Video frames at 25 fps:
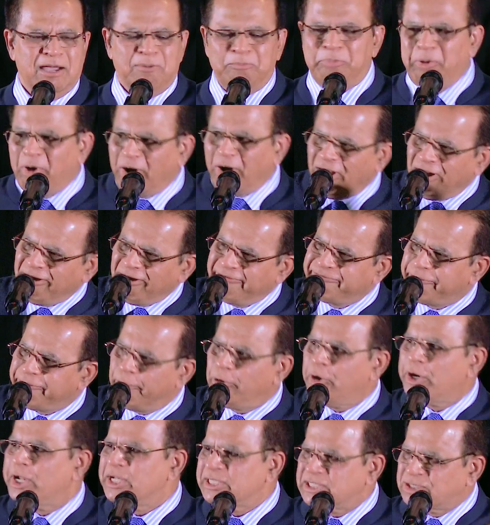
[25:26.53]
Paul
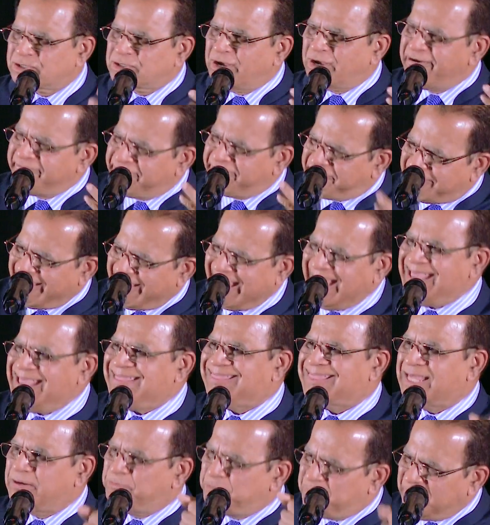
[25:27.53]
focused on
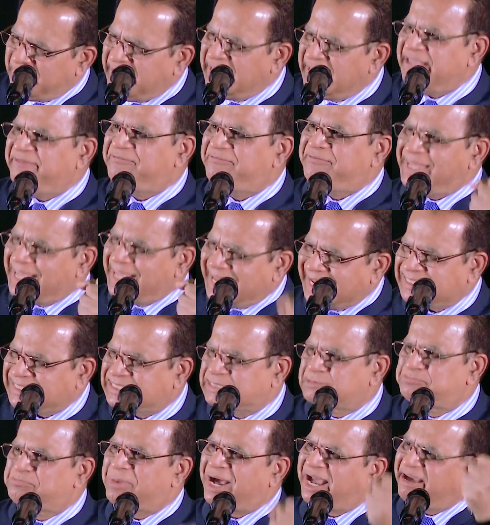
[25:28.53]
faith and belief.
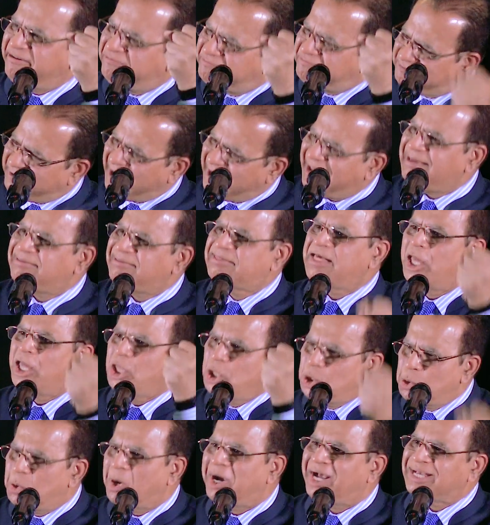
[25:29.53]
Yes, by faith
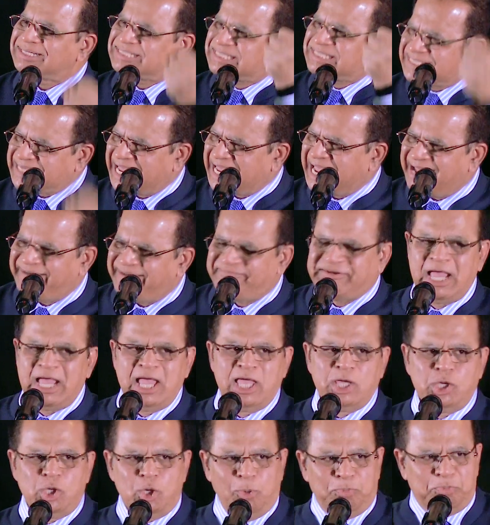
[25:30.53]
you are
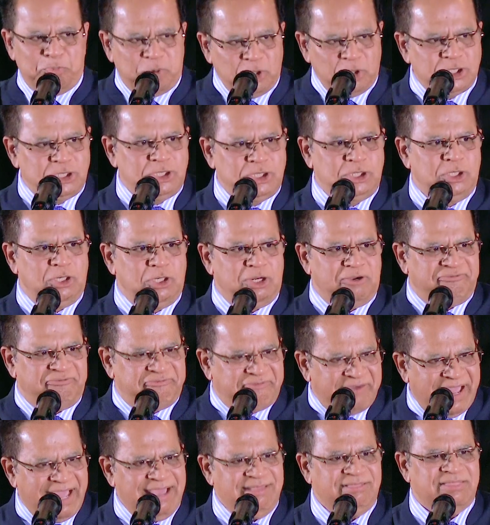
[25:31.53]
saved. You put your
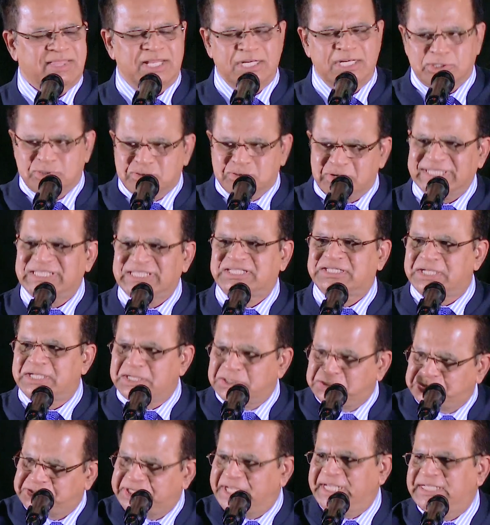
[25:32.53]
faith and trust
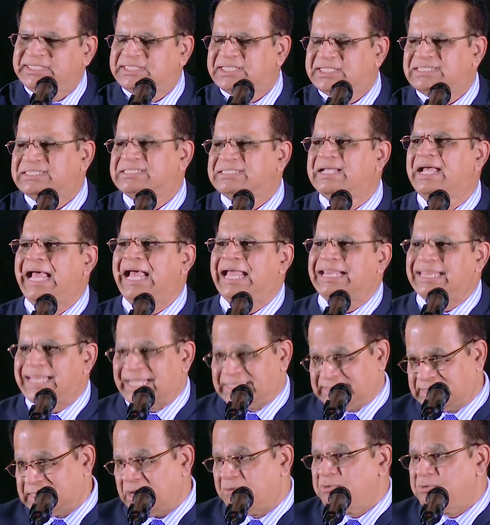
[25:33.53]
in Jesus,
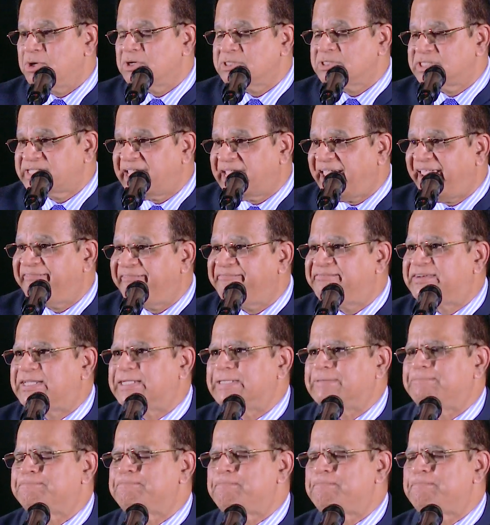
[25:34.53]
that's how you're saved.